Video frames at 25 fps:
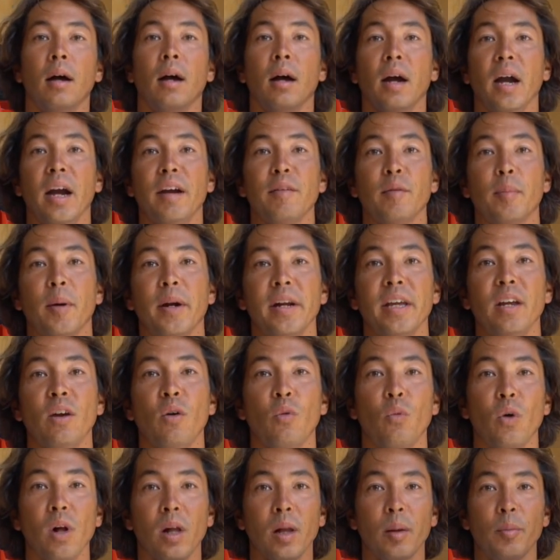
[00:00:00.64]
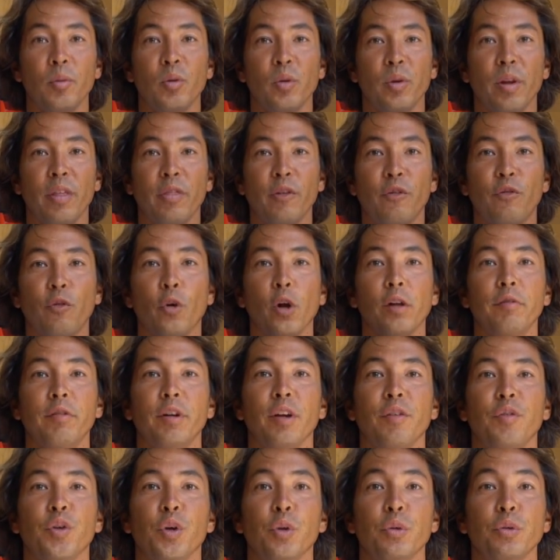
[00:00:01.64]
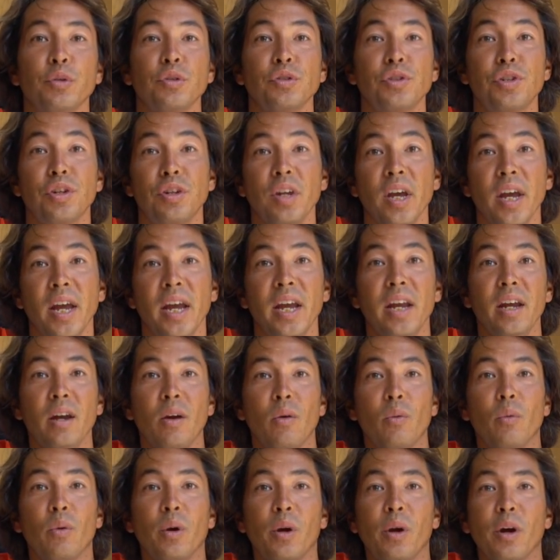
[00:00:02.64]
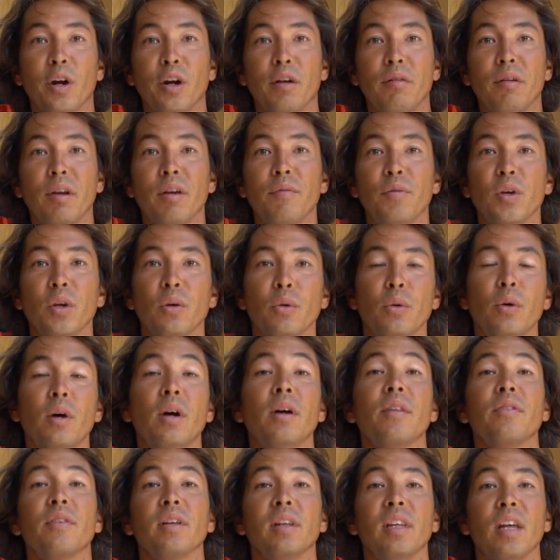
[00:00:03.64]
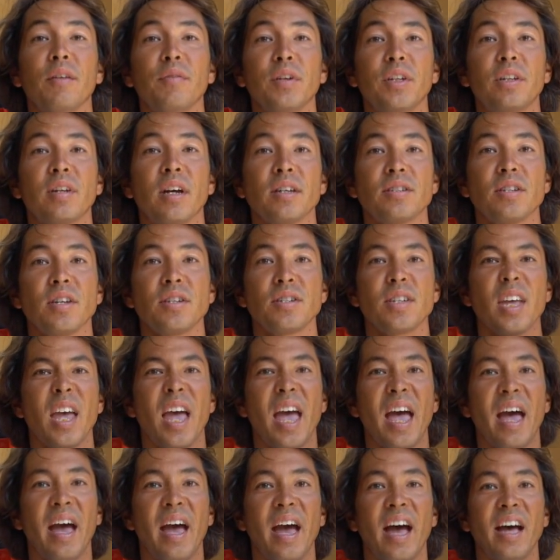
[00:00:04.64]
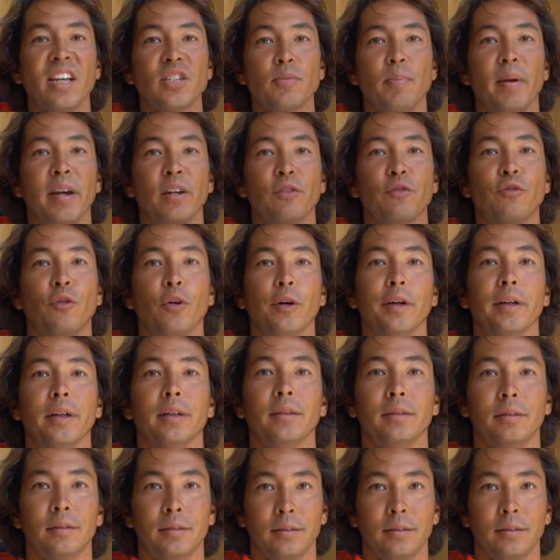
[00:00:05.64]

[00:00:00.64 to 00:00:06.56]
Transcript: Hi everybody, welcome to another foil review. Today we're going to review the Levitaz's aspect foil.